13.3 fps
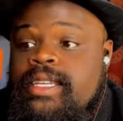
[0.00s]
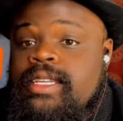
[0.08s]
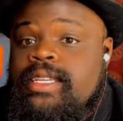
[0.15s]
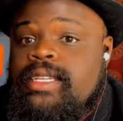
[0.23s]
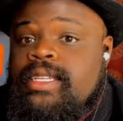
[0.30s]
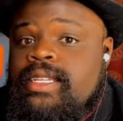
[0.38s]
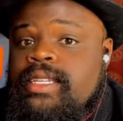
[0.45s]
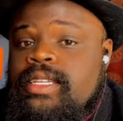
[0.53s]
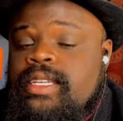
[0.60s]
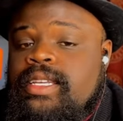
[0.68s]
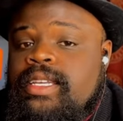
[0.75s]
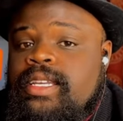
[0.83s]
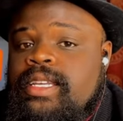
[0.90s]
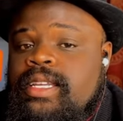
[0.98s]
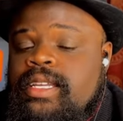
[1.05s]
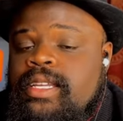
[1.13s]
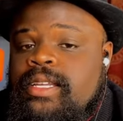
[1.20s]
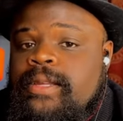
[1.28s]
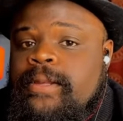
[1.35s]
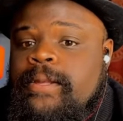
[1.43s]

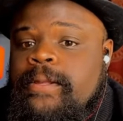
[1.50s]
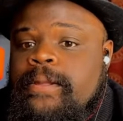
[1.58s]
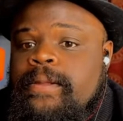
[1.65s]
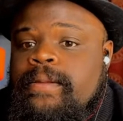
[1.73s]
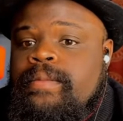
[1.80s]
Nobody speaks.